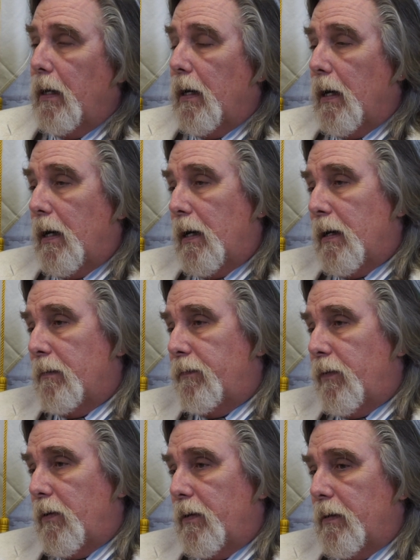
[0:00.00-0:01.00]

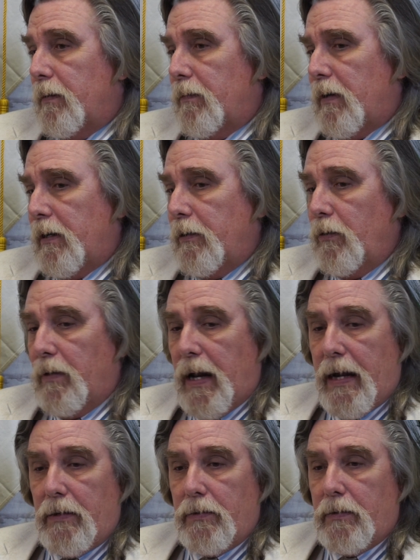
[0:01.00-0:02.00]
for our new
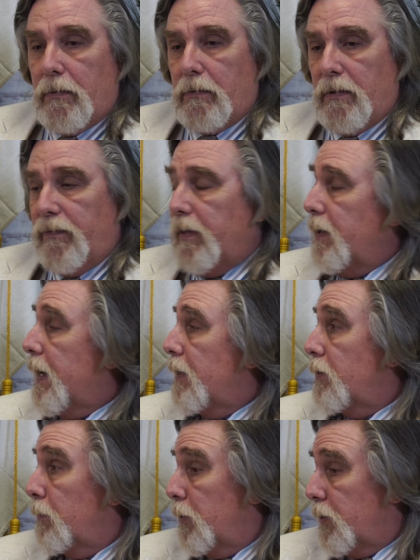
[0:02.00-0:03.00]
Confederate
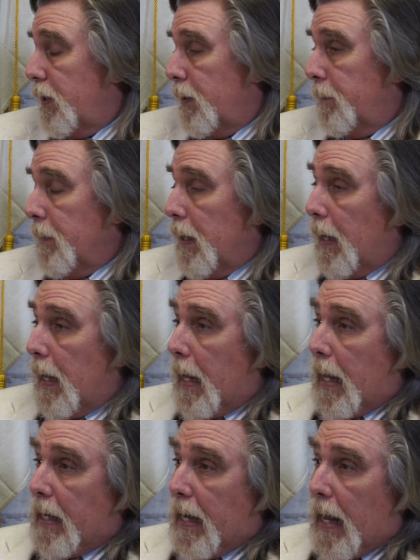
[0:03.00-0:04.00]
National Museum.
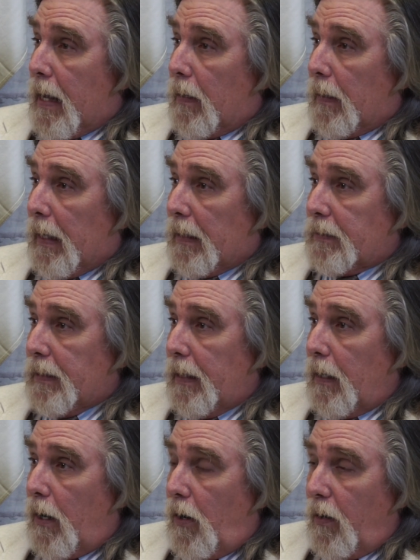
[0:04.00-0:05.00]
Now, like I
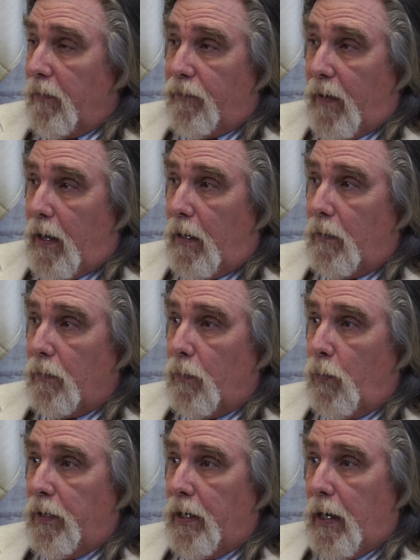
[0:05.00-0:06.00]
said, early fall,
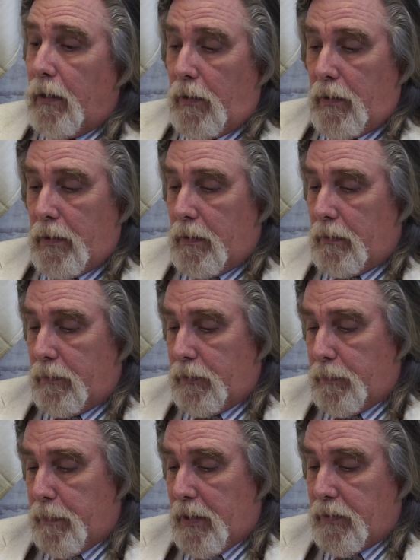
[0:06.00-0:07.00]
we're not going to
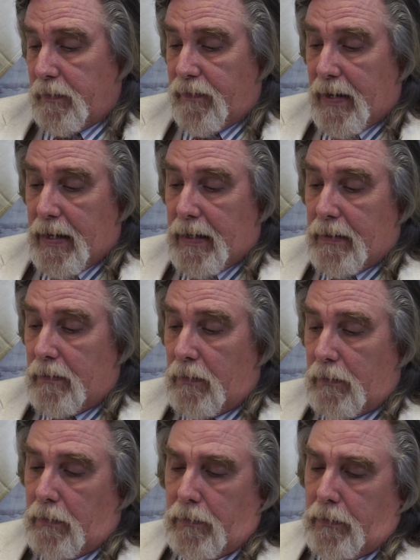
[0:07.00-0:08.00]
specify,
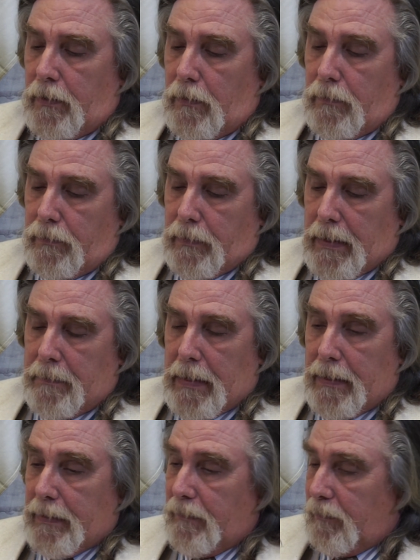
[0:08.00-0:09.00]
or I'm
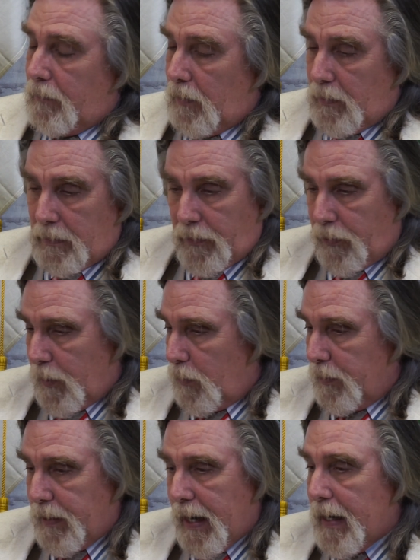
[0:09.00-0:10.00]
not even going to
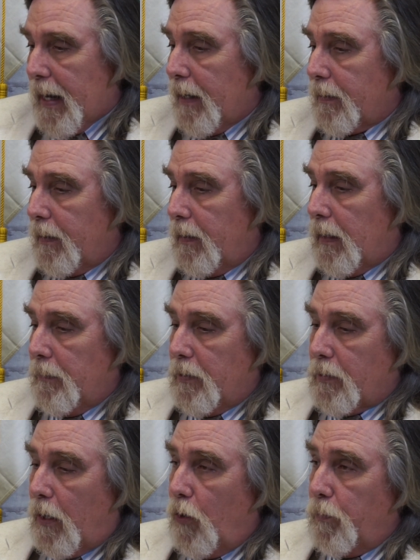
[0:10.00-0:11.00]
throw a date out there. I'm
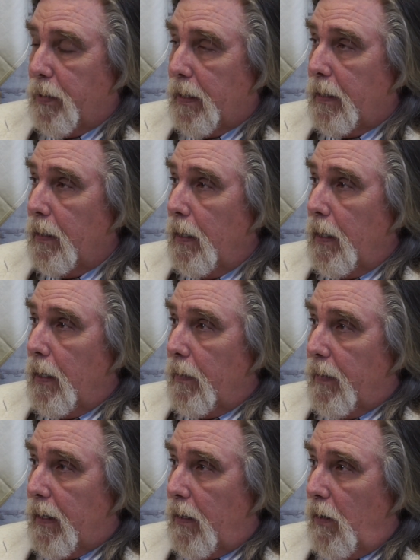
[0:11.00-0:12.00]
just hoping
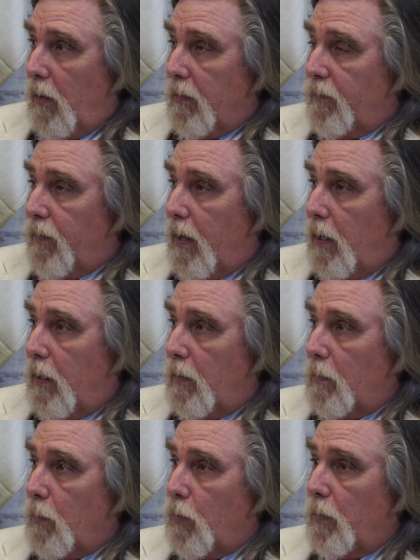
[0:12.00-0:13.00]
that early
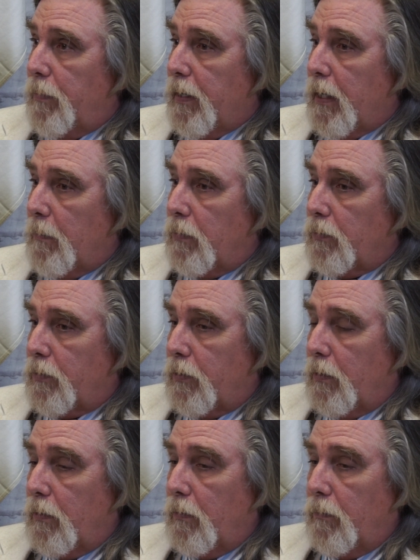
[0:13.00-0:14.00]
fall we'll be able
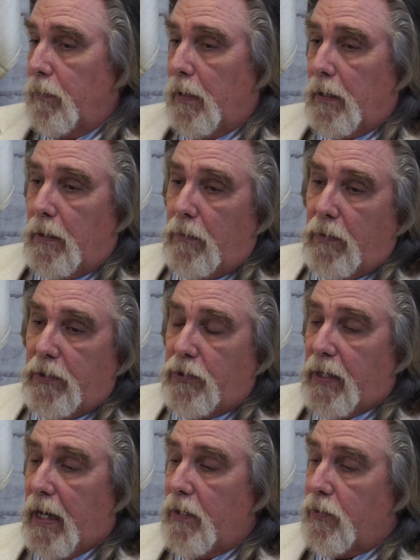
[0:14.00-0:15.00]
to
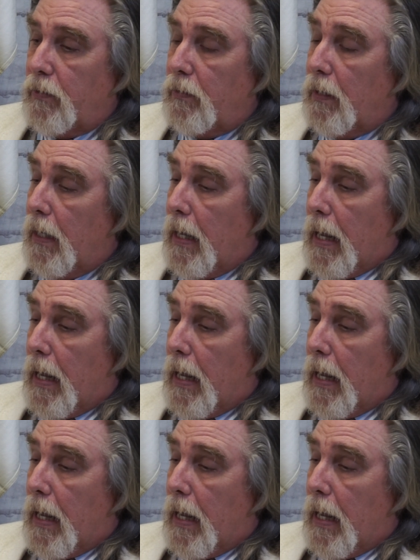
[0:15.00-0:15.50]
reschedule,